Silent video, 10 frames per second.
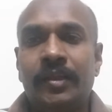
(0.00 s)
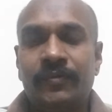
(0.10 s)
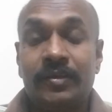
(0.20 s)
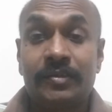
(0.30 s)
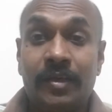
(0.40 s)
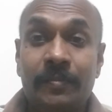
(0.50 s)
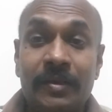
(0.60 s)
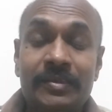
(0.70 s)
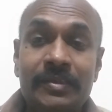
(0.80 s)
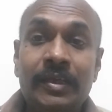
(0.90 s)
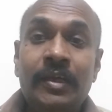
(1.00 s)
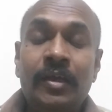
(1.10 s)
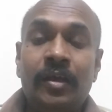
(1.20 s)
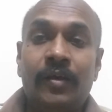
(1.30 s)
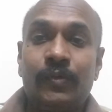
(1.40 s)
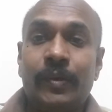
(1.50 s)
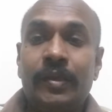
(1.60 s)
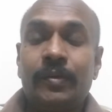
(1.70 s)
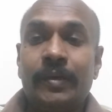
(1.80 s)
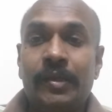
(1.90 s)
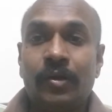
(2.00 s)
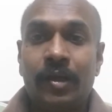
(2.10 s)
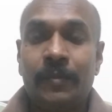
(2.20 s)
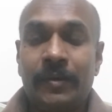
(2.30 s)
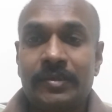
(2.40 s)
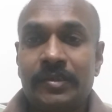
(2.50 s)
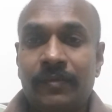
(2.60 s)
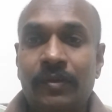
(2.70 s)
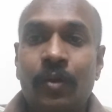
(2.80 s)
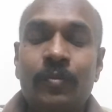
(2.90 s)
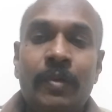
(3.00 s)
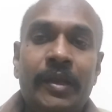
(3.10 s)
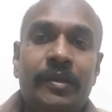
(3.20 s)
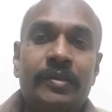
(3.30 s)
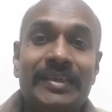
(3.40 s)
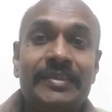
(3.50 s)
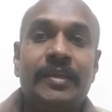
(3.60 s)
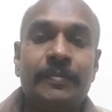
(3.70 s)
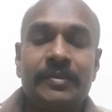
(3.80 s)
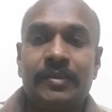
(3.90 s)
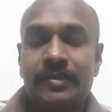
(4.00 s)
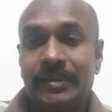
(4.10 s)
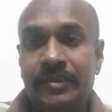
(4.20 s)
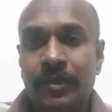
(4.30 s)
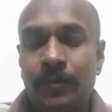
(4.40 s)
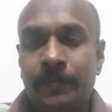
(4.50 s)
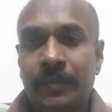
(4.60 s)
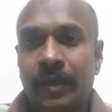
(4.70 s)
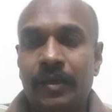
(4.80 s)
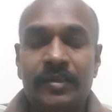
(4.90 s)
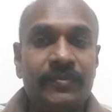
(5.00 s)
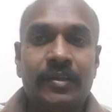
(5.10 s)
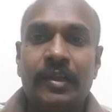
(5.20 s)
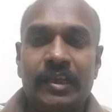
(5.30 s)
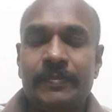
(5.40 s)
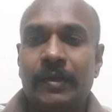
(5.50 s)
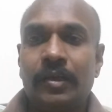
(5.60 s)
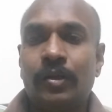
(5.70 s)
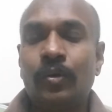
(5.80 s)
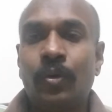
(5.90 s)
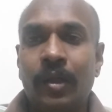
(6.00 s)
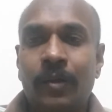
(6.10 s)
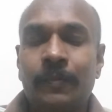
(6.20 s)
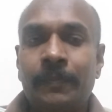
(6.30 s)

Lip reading: First 3 months of 2020, oil prices are down by 60%, 60, and it's further expected to go down.